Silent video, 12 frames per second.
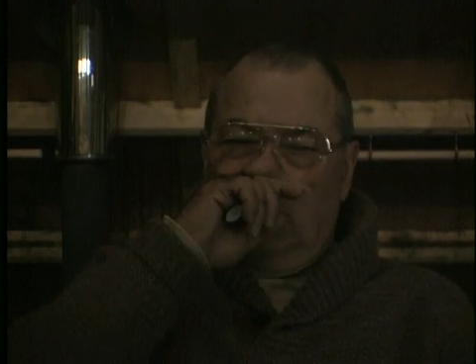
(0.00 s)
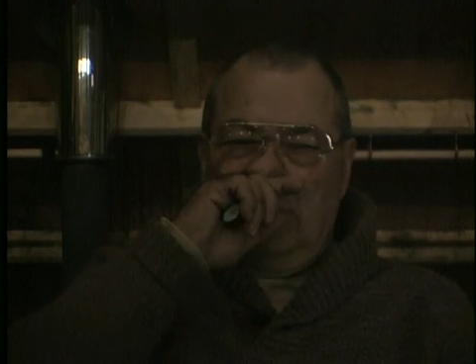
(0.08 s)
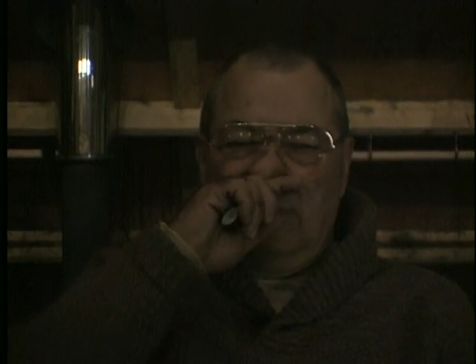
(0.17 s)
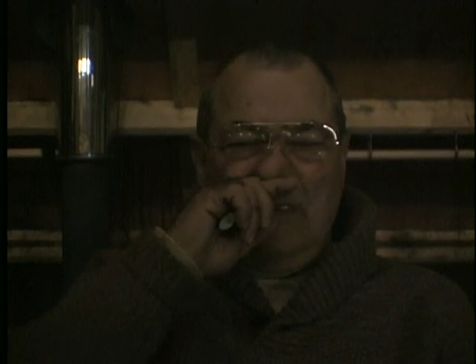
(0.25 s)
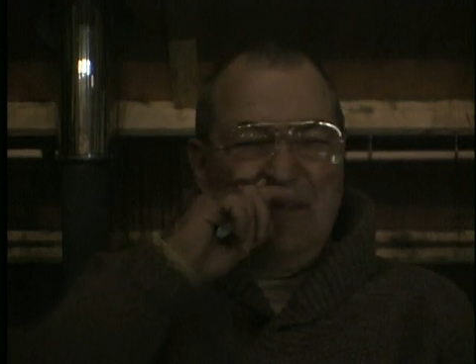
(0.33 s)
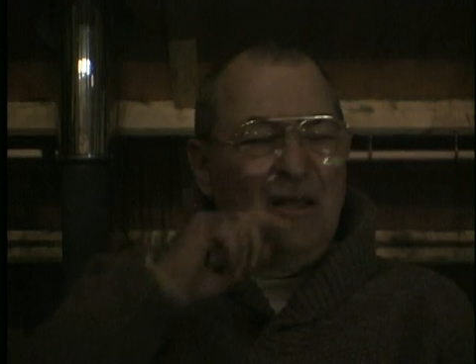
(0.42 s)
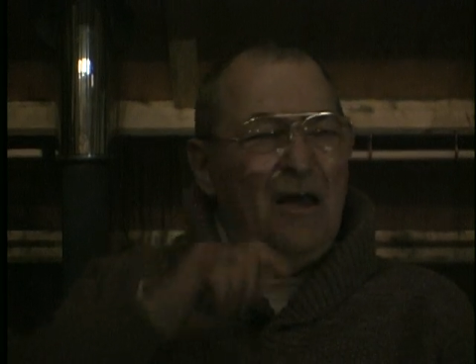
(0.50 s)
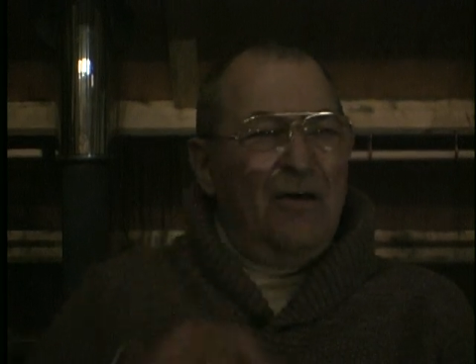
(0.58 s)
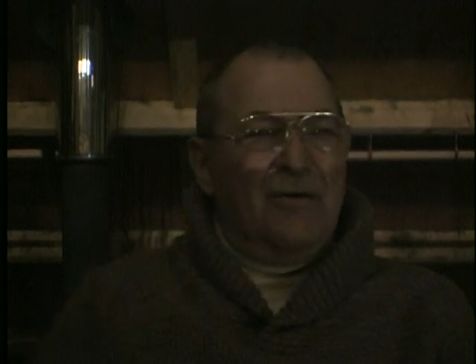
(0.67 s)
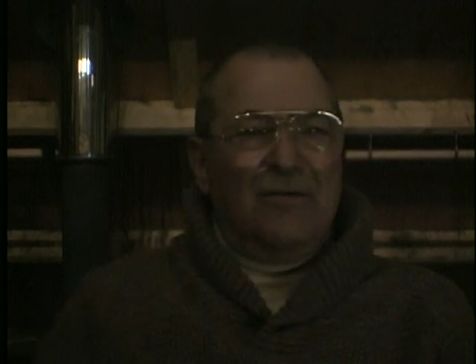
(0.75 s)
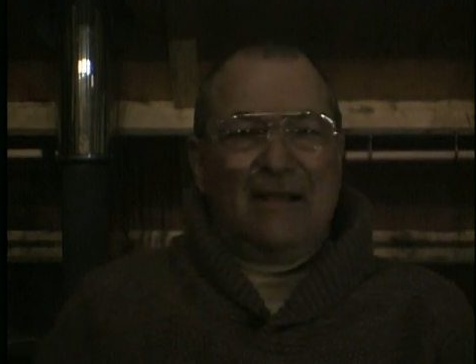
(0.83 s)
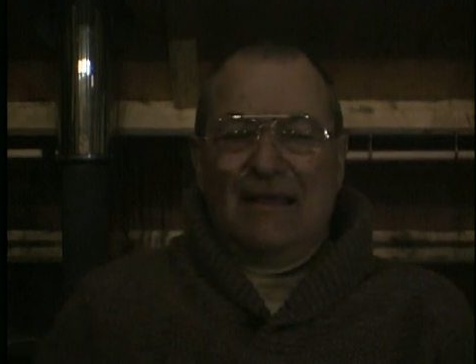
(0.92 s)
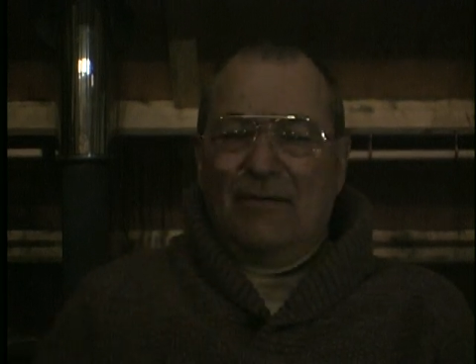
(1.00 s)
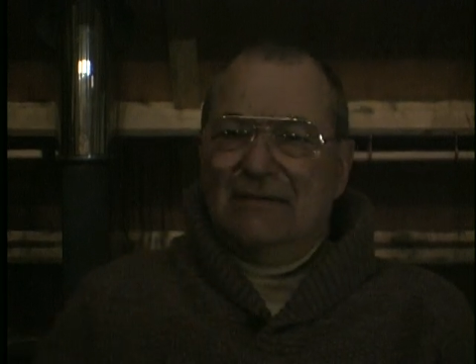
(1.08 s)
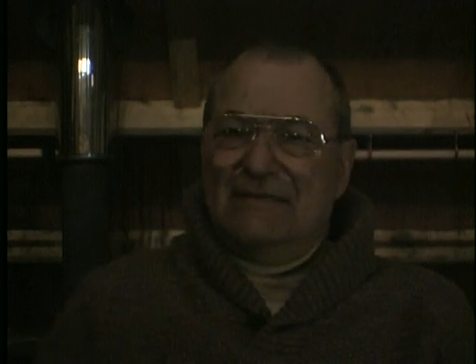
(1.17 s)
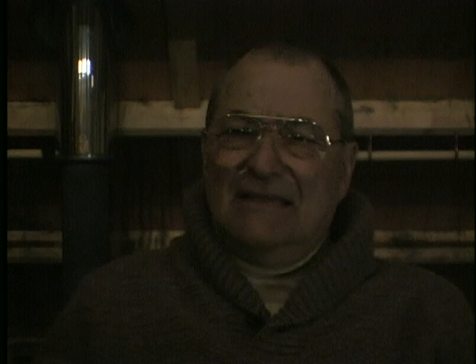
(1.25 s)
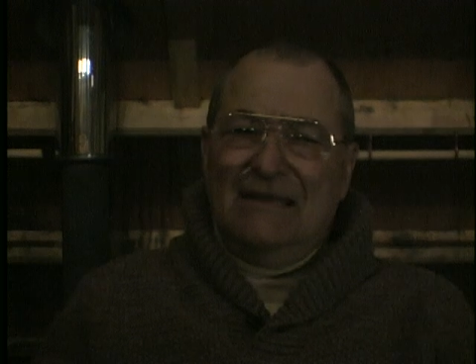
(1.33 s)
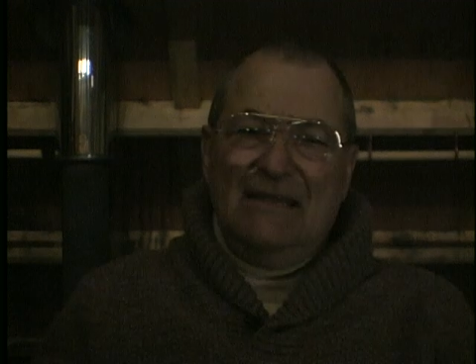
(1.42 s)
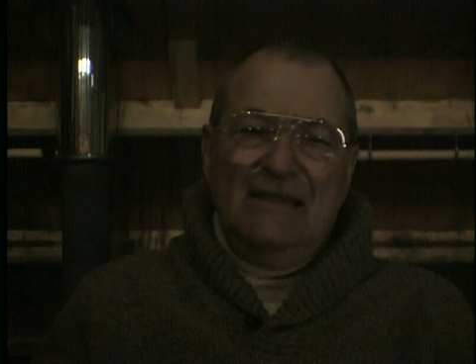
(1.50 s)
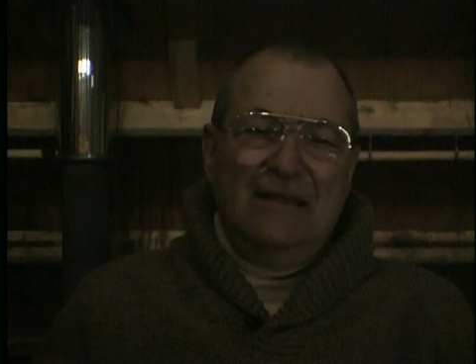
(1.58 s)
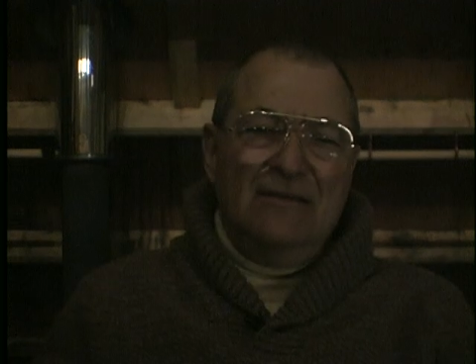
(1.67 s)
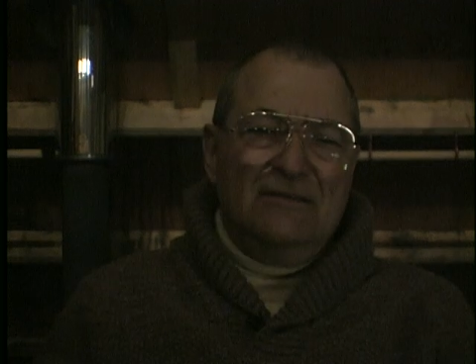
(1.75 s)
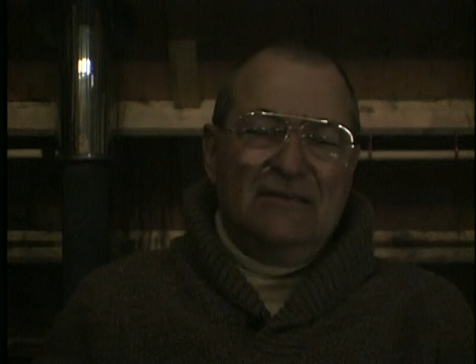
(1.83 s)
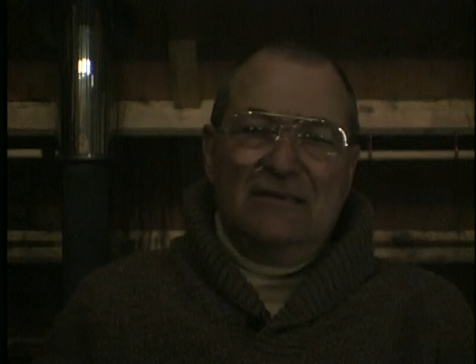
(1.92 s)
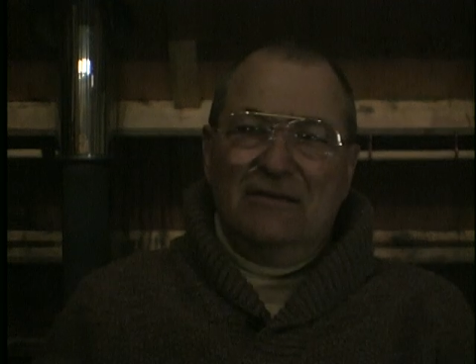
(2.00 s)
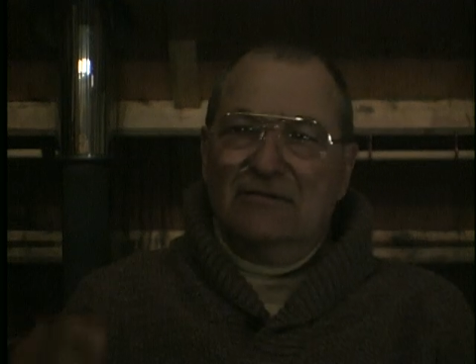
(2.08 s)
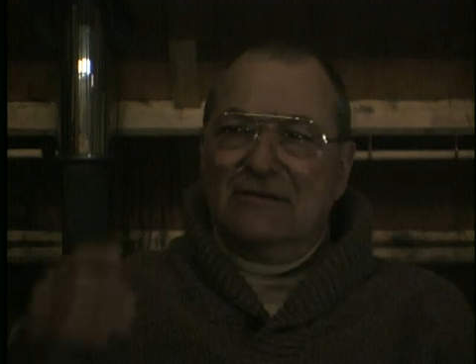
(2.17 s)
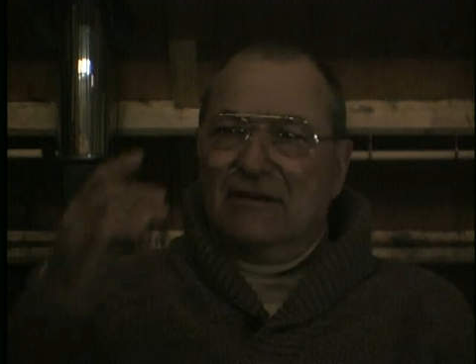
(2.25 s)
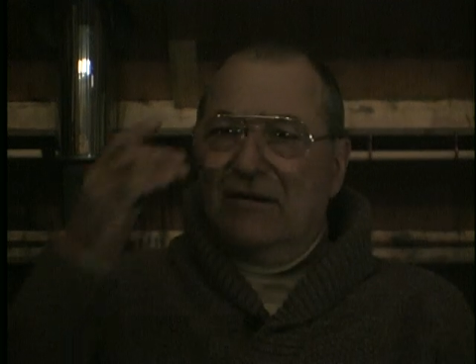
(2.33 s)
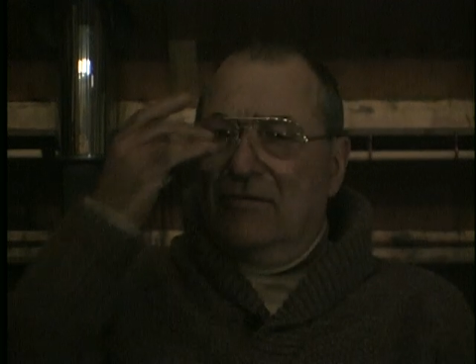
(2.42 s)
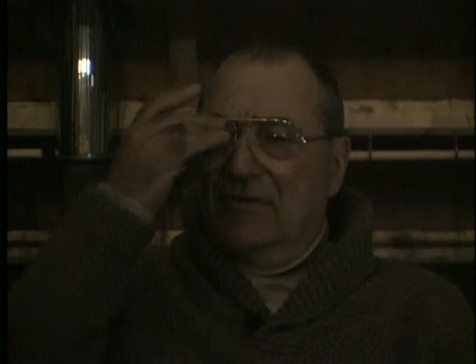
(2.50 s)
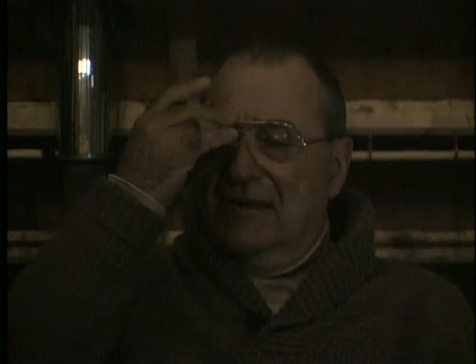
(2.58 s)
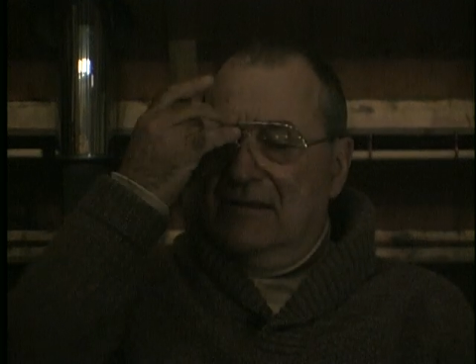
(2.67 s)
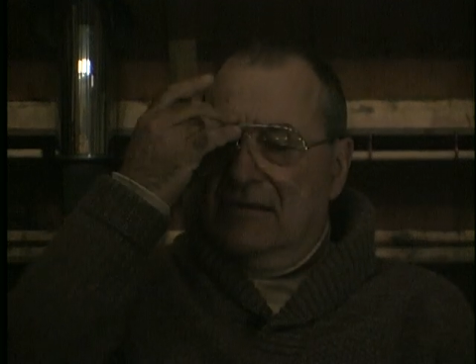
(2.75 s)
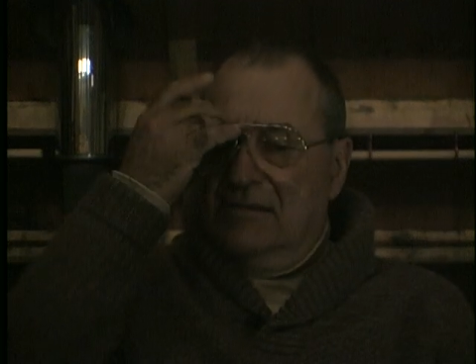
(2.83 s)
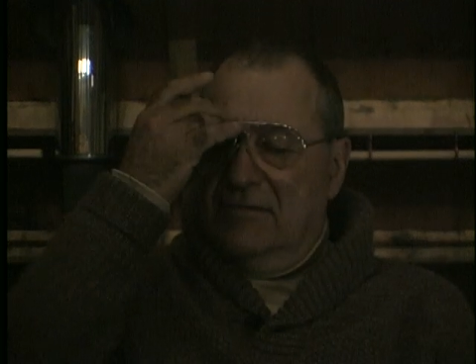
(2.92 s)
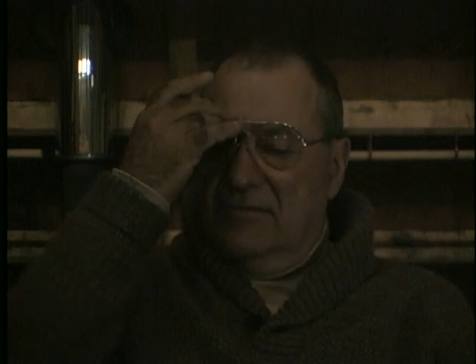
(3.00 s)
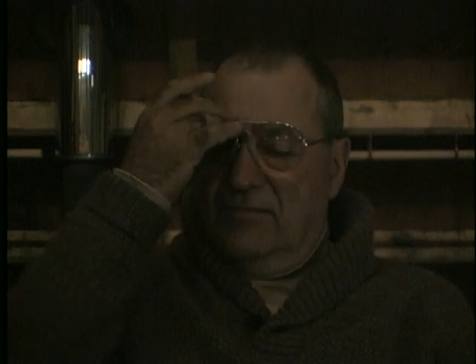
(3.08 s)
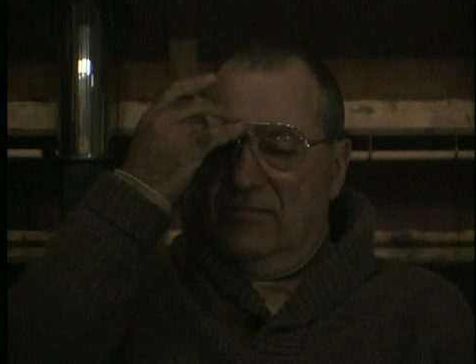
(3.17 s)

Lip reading: No, that was done years and years ago, and